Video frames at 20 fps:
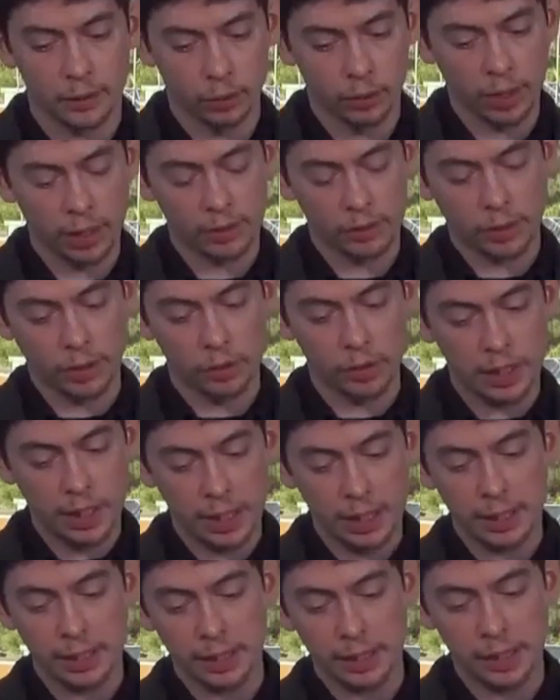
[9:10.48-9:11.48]
behind?
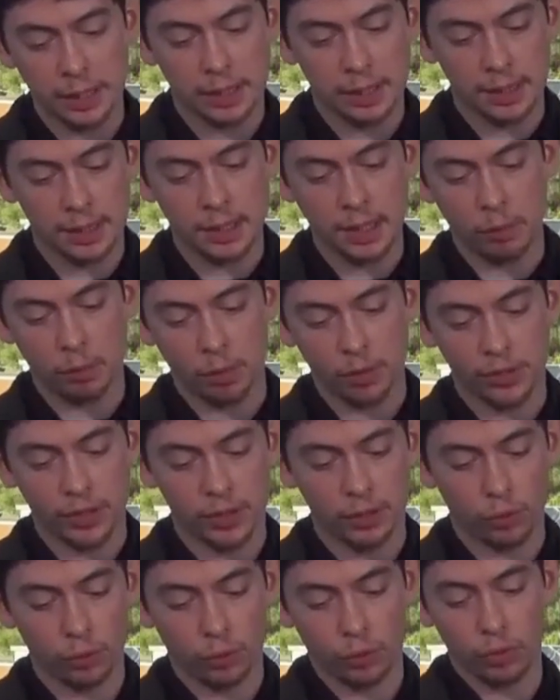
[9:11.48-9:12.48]
What are we going to
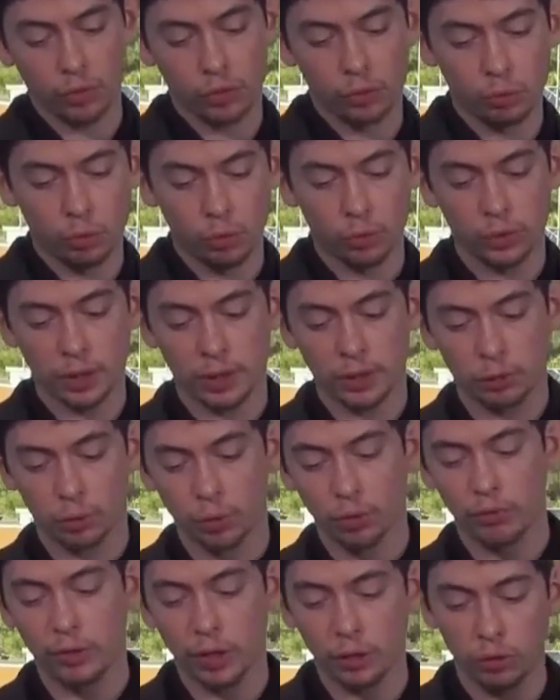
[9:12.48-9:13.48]
keep? So there's a
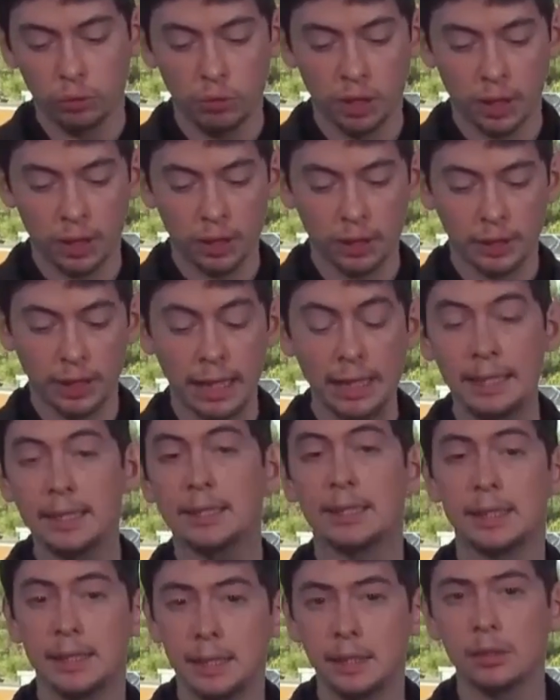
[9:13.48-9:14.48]
legacy issue
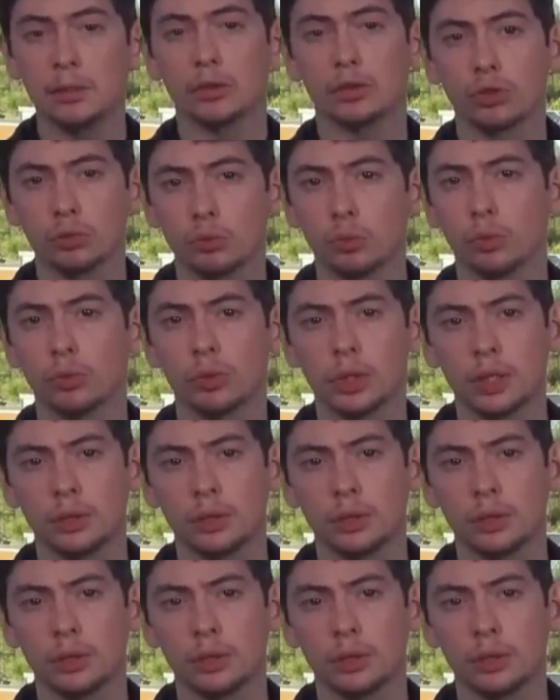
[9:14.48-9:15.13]
that is going to be at the